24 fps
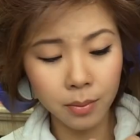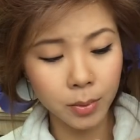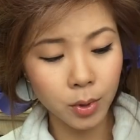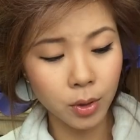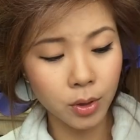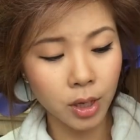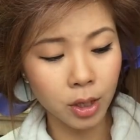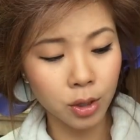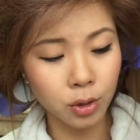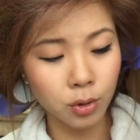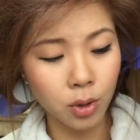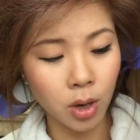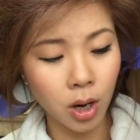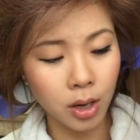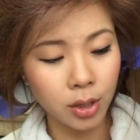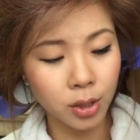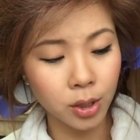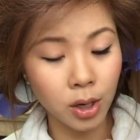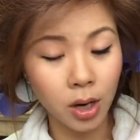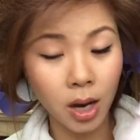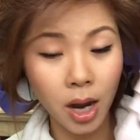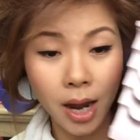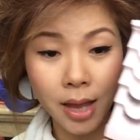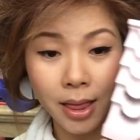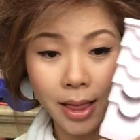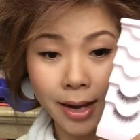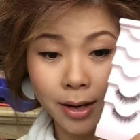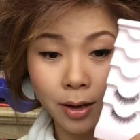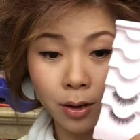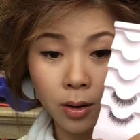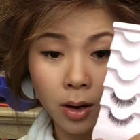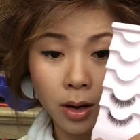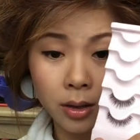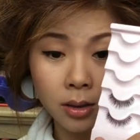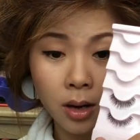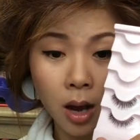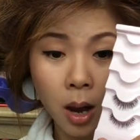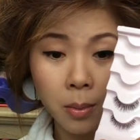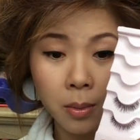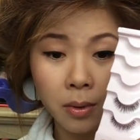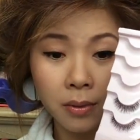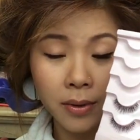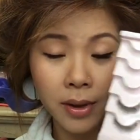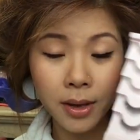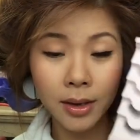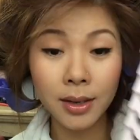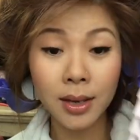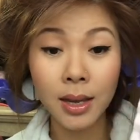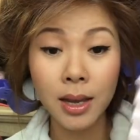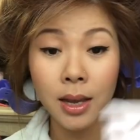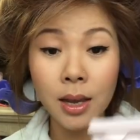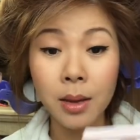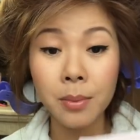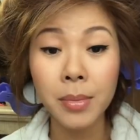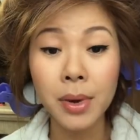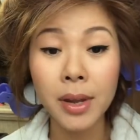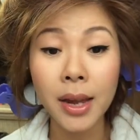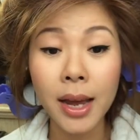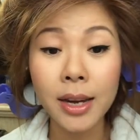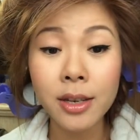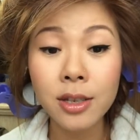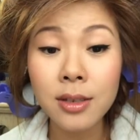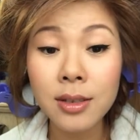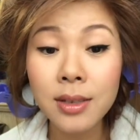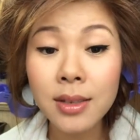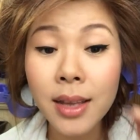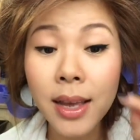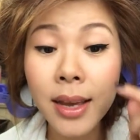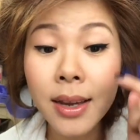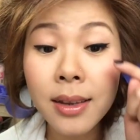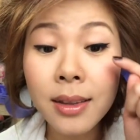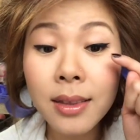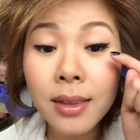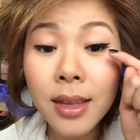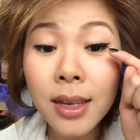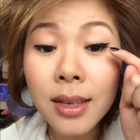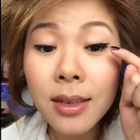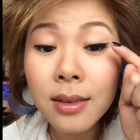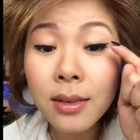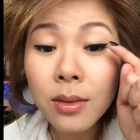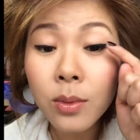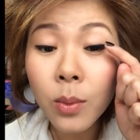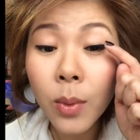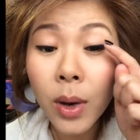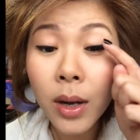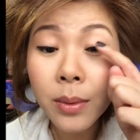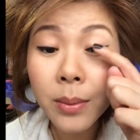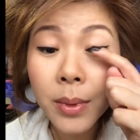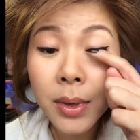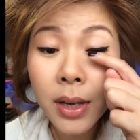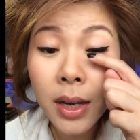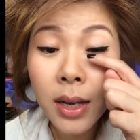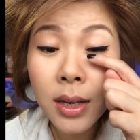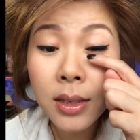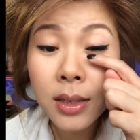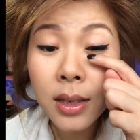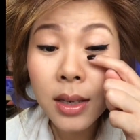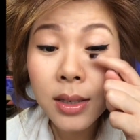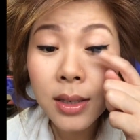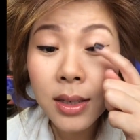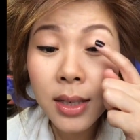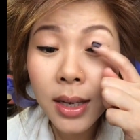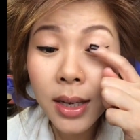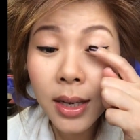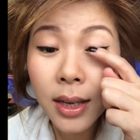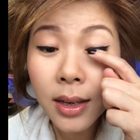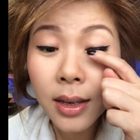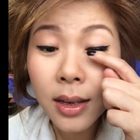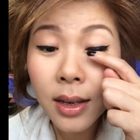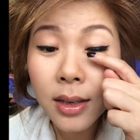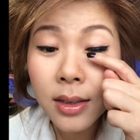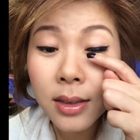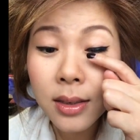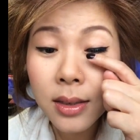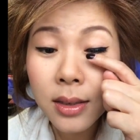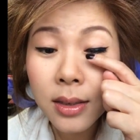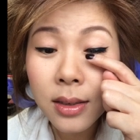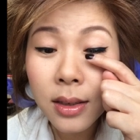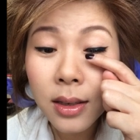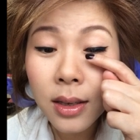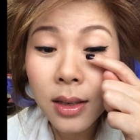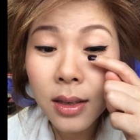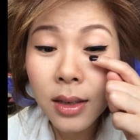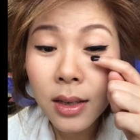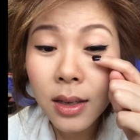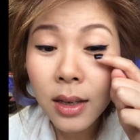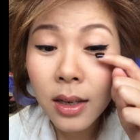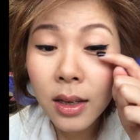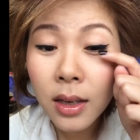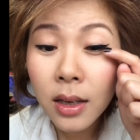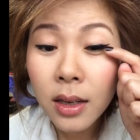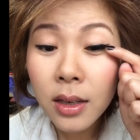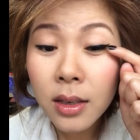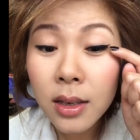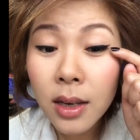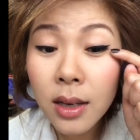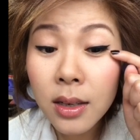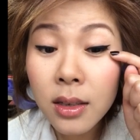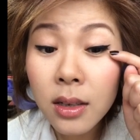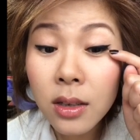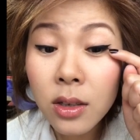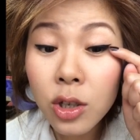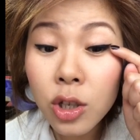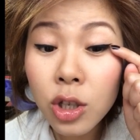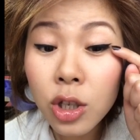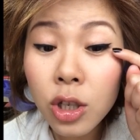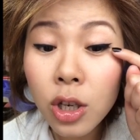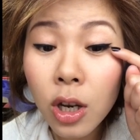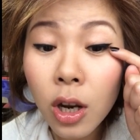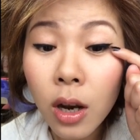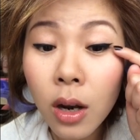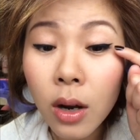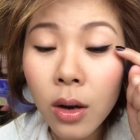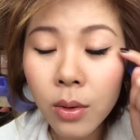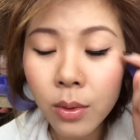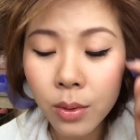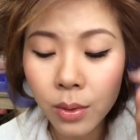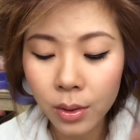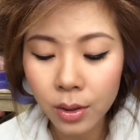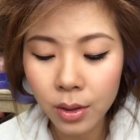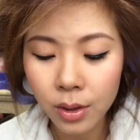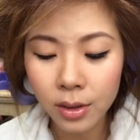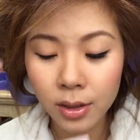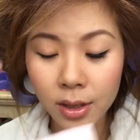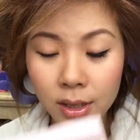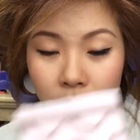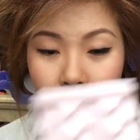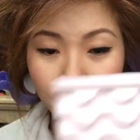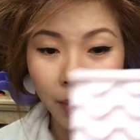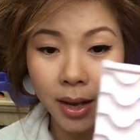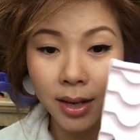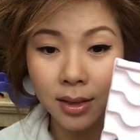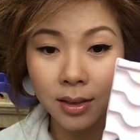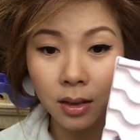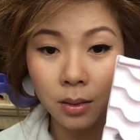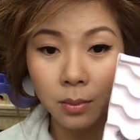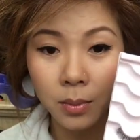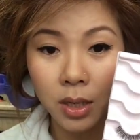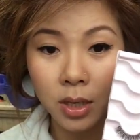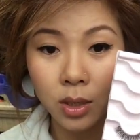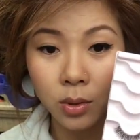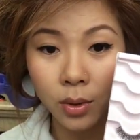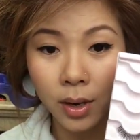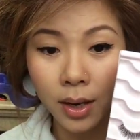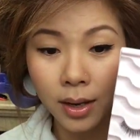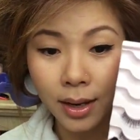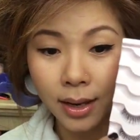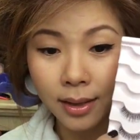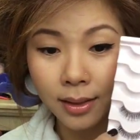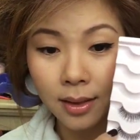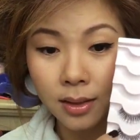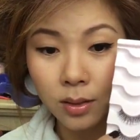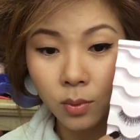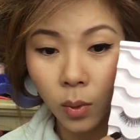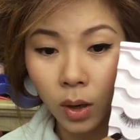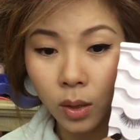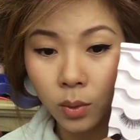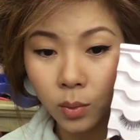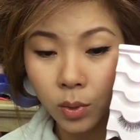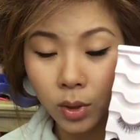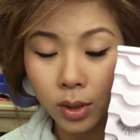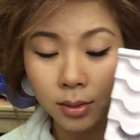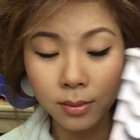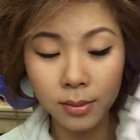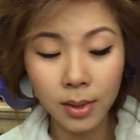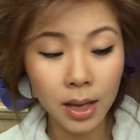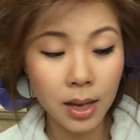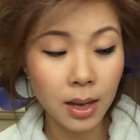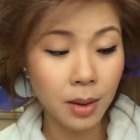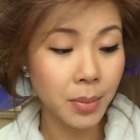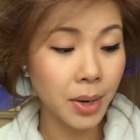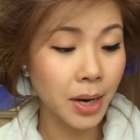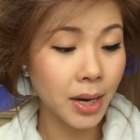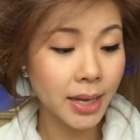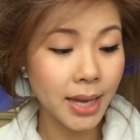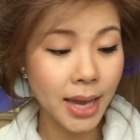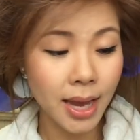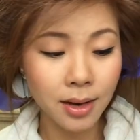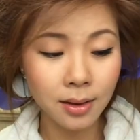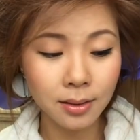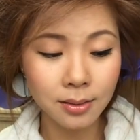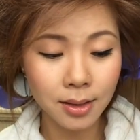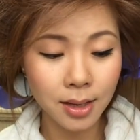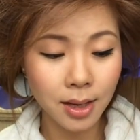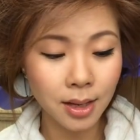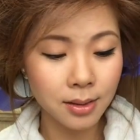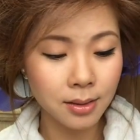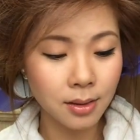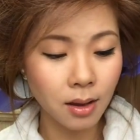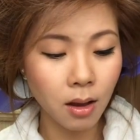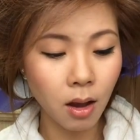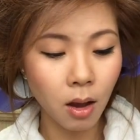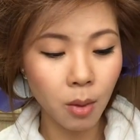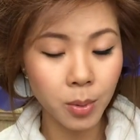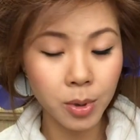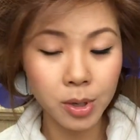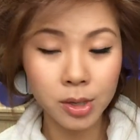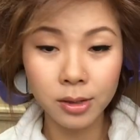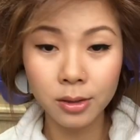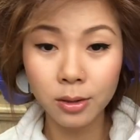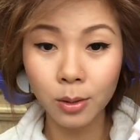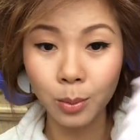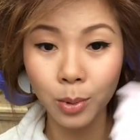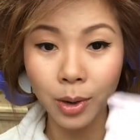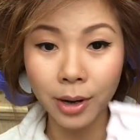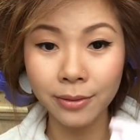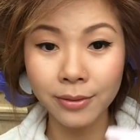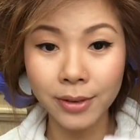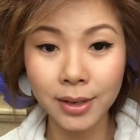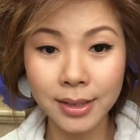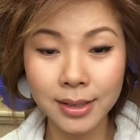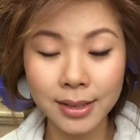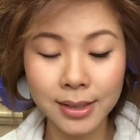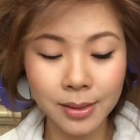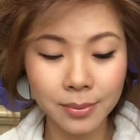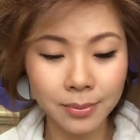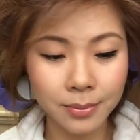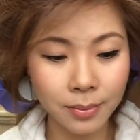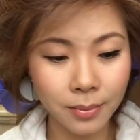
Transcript: you can draw in your eyeliner on top of it. But I just like this one because, see, it doesn't show the space in between like this one would. But again, it's all personal preference.